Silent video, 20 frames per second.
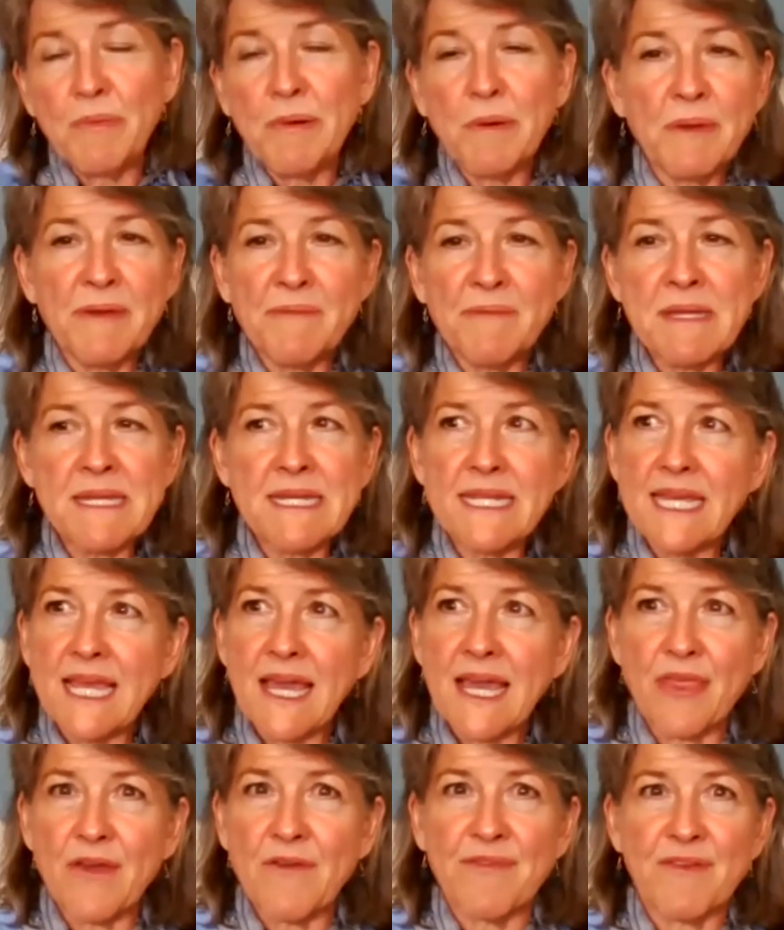but we've been
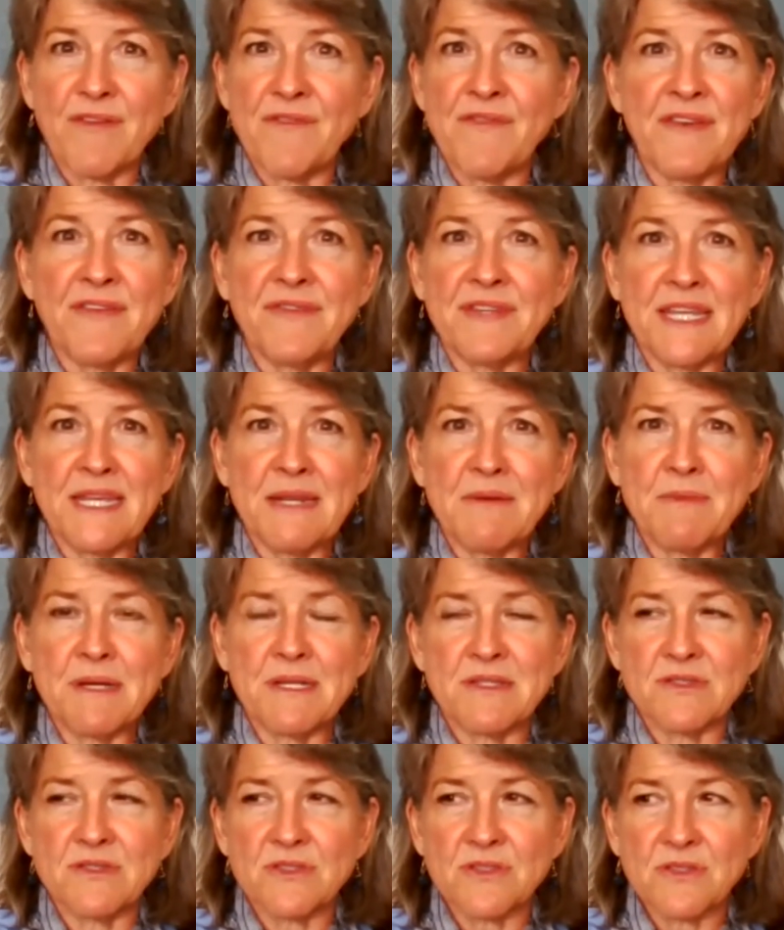together for 15
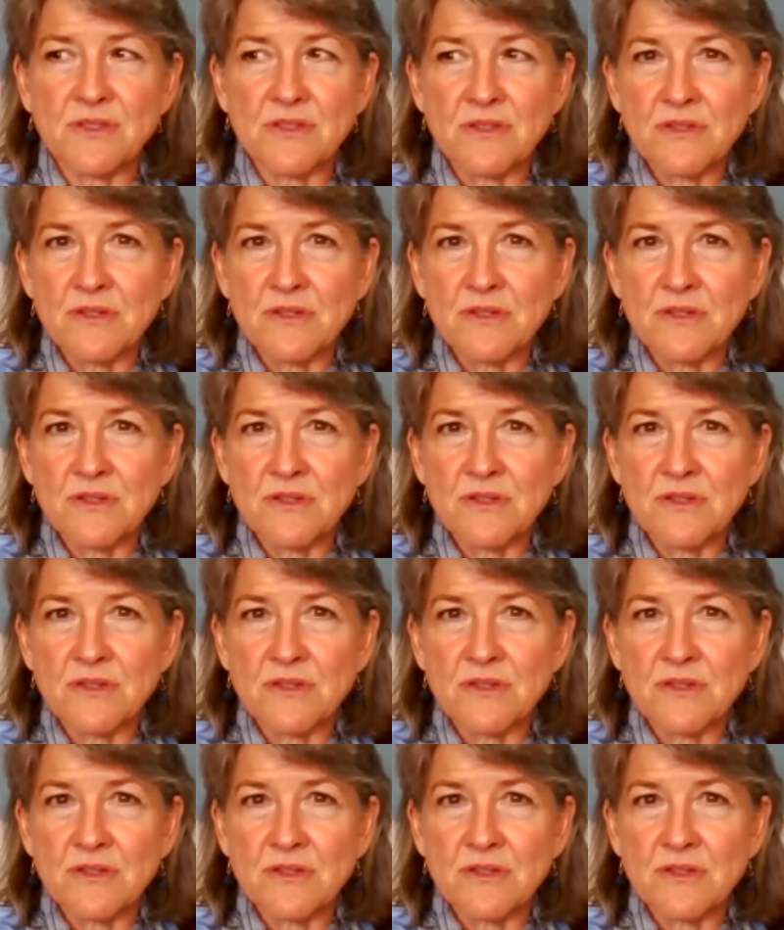months.